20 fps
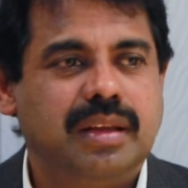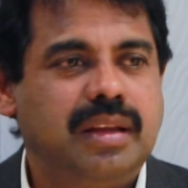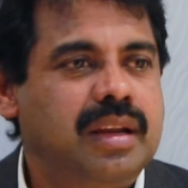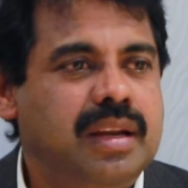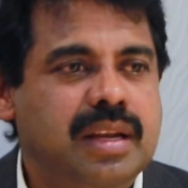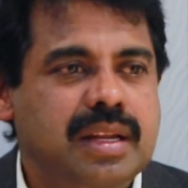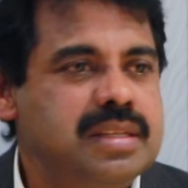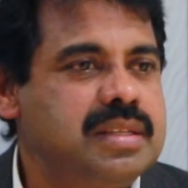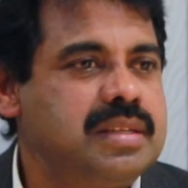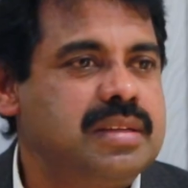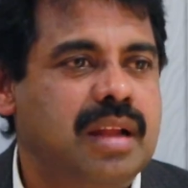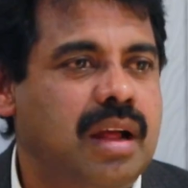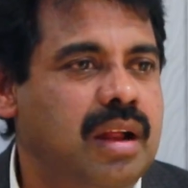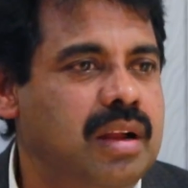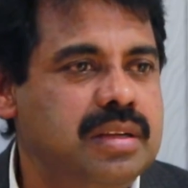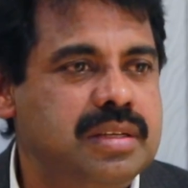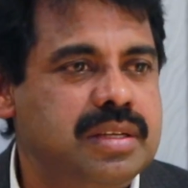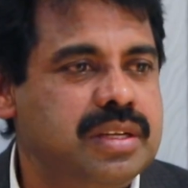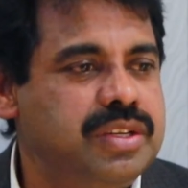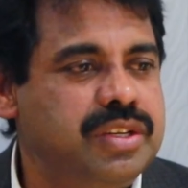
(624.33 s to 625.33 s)
it doesn't
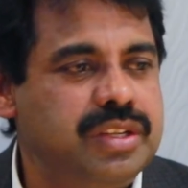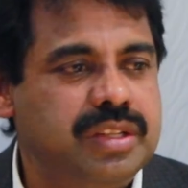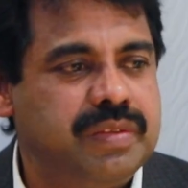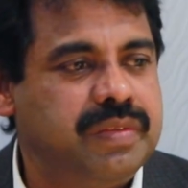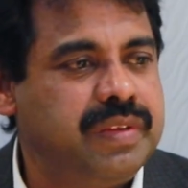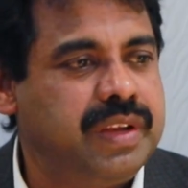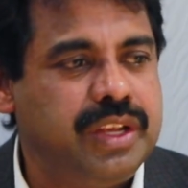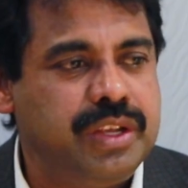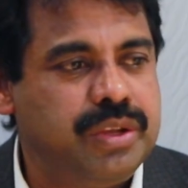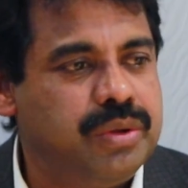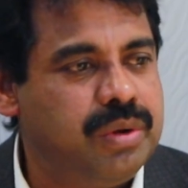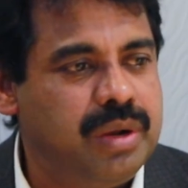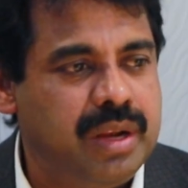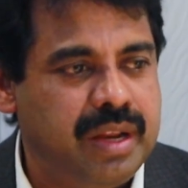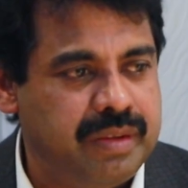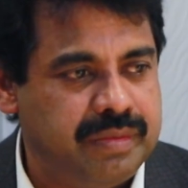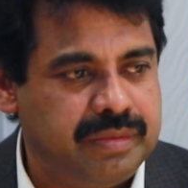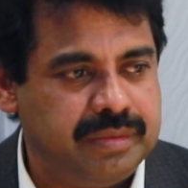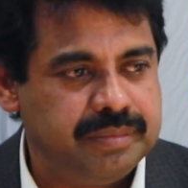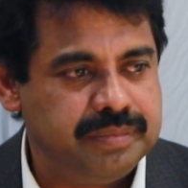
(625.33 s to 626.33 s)
alter the way you
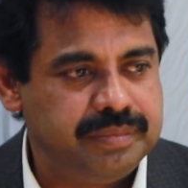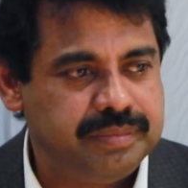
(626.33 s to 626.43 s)
live.